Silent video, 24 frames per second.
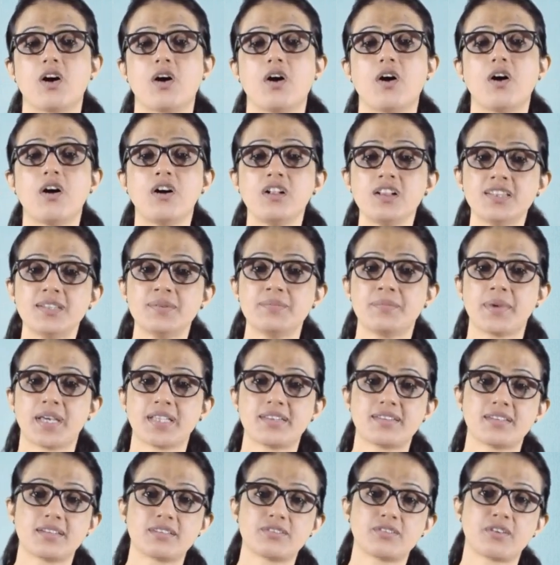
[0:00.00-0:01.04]
All the
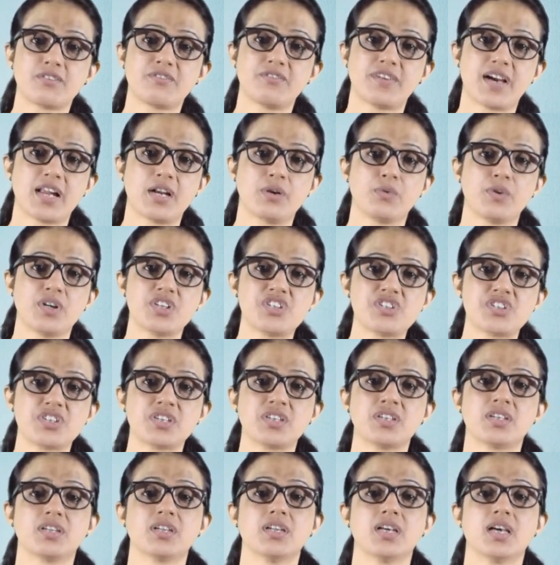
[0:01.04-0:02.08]
methods of
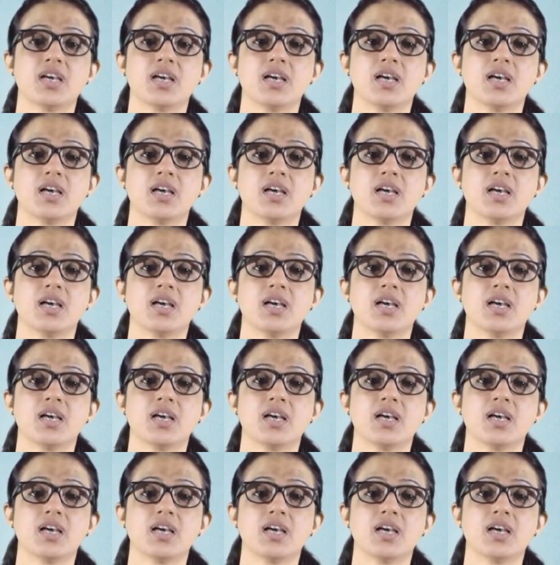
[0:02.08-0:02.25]
valuation